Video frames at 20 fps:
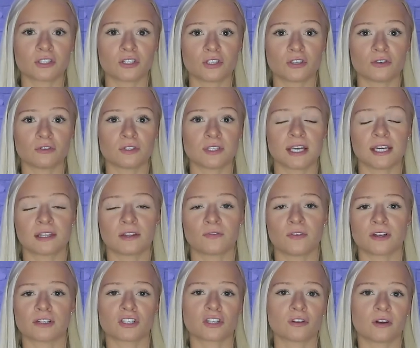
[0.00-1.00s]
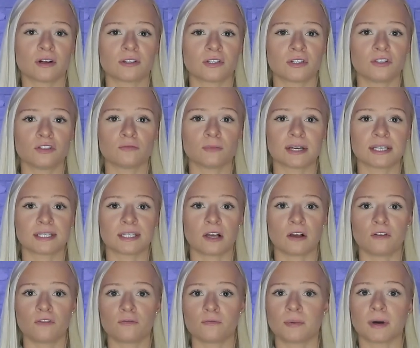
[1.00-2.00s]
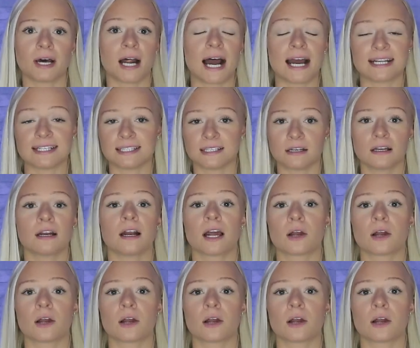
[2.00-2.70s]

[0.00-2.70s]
to take the venture on to do myself, but I did it.